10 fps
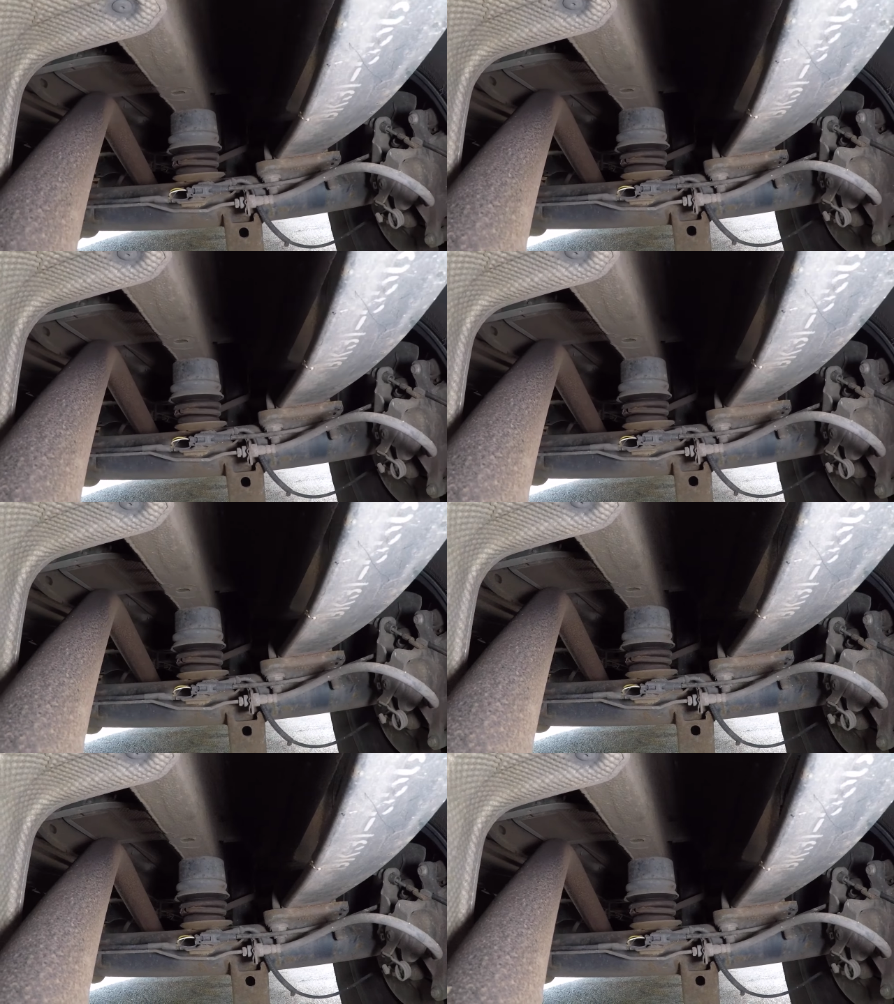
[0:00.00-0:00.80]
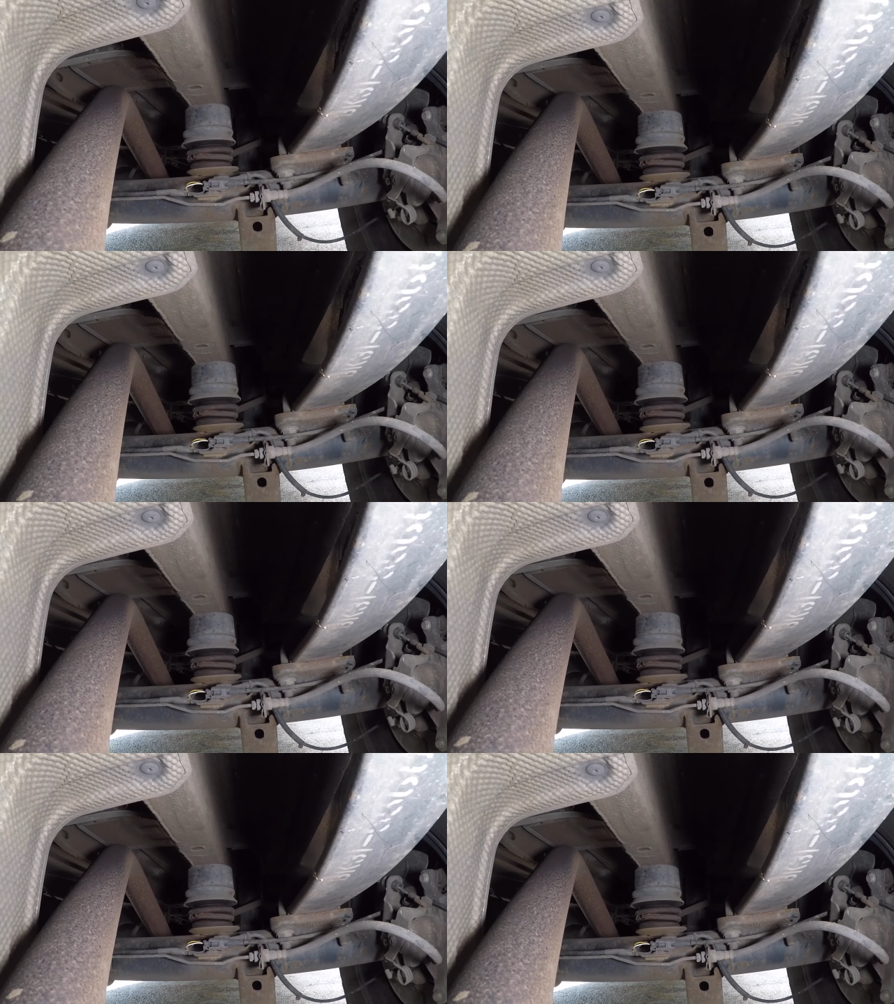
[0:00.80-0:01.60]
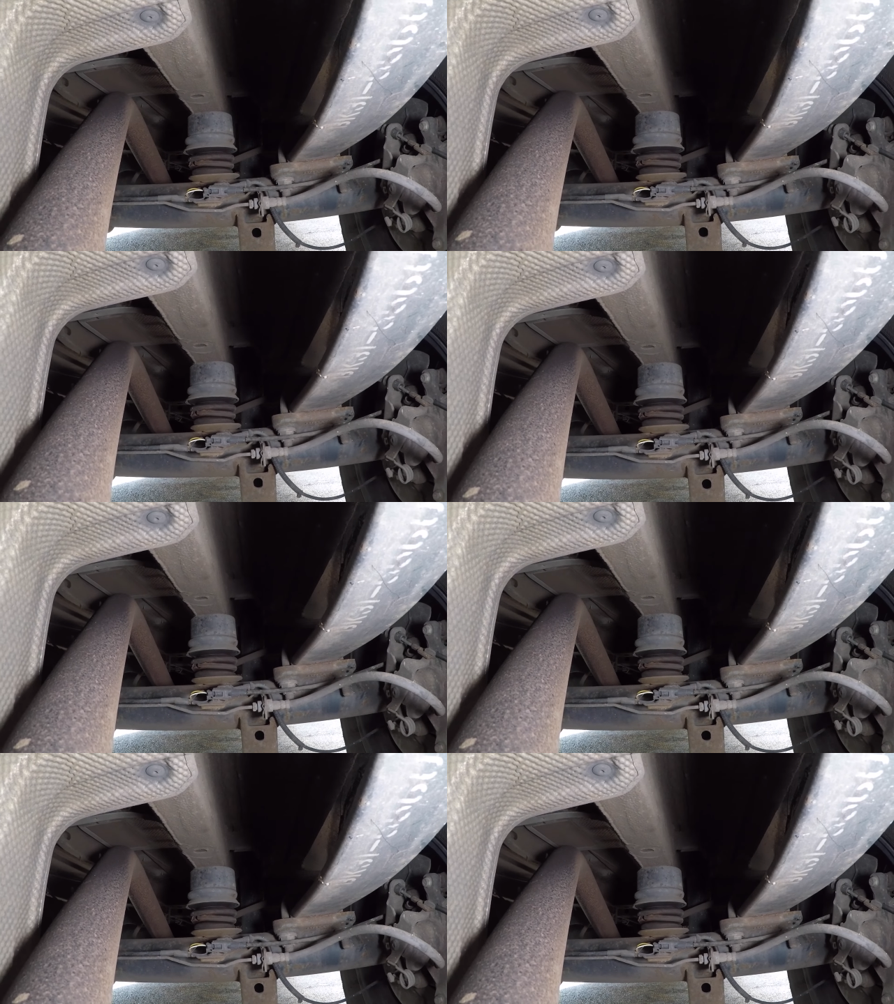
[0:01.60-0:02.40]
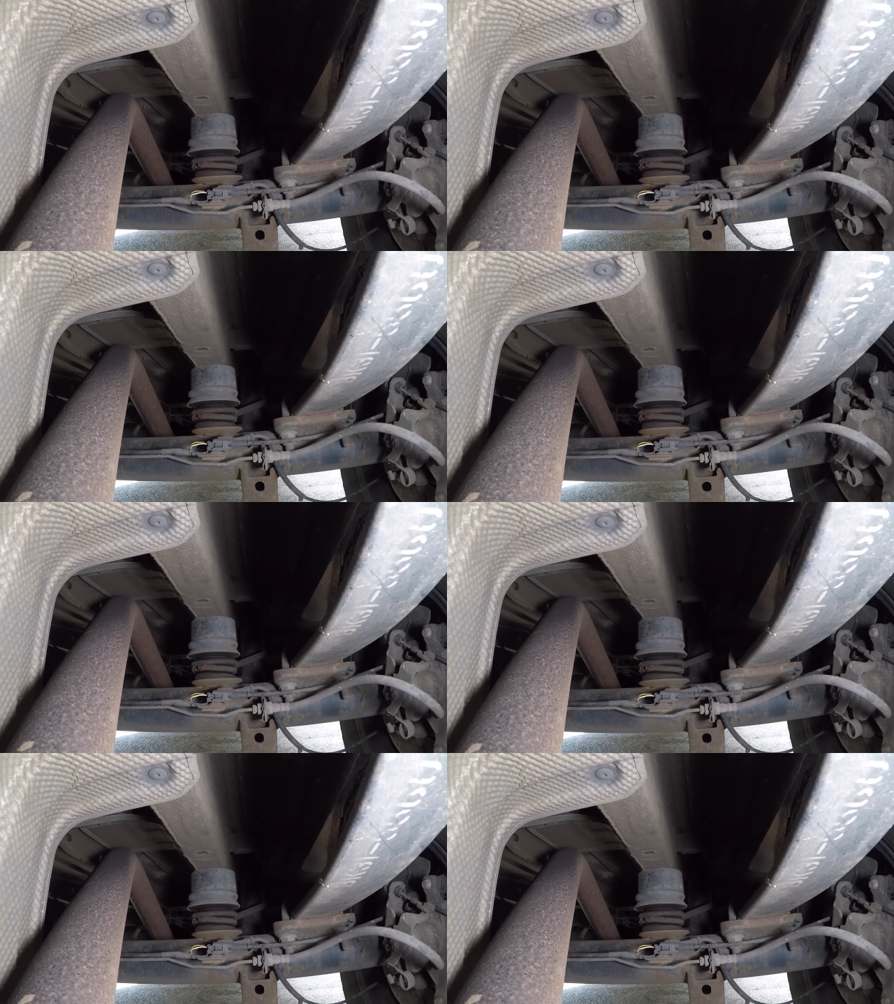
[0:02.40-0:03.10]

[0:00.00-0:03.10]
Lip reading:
Nobody's mouth can be seen.